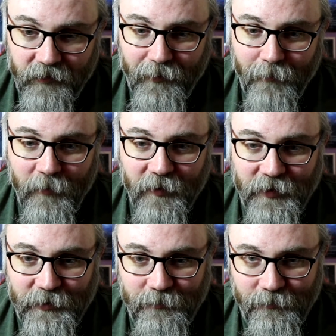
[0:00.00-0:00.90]
a
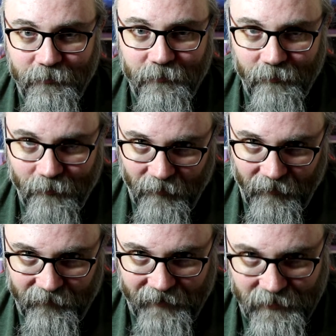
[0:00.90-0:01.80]
much
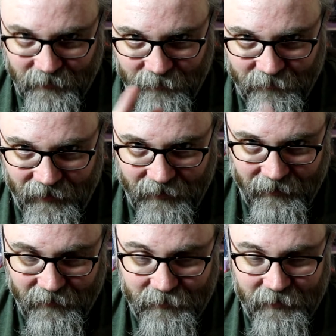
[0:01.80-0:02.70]
less
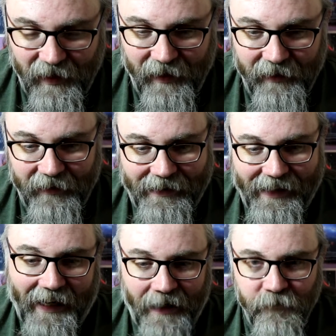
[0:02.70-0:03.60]
convenient
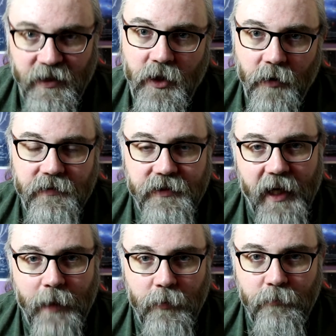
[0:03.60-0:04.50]
avenue of
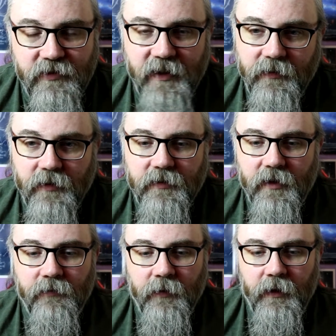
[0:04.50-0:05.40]
escape presented
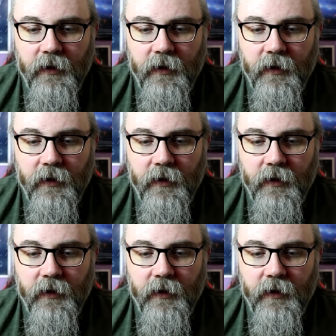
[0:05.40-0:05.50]
itself.